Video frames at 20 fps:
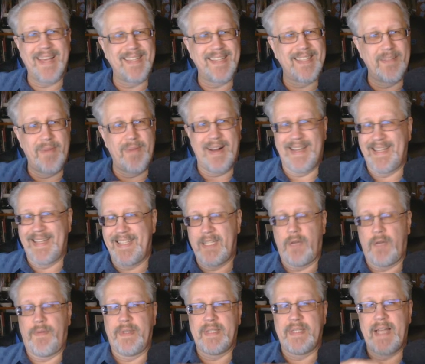the mod
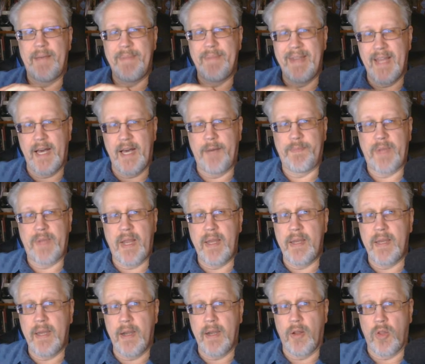itself has not been
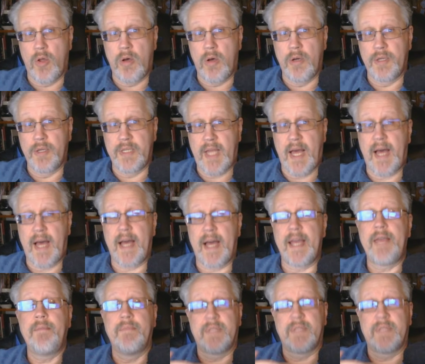updated in a long time,